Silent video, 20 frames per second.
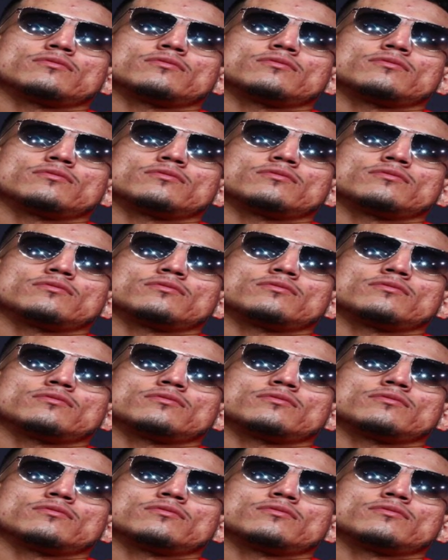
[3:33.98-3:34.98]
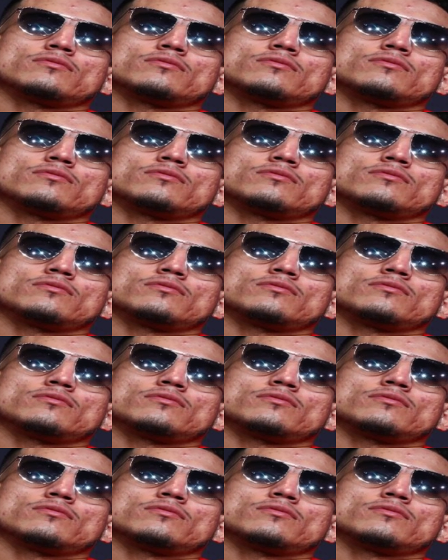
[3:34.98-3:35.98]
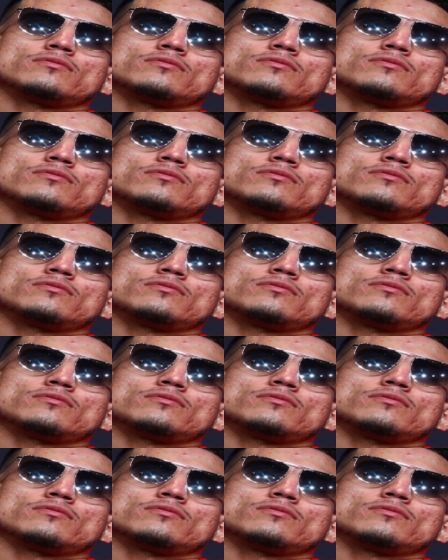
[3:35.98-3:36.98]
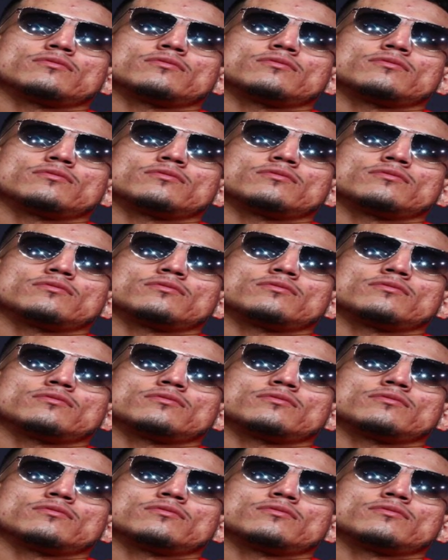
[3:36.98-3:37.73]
This is a still picture; no speech is visible.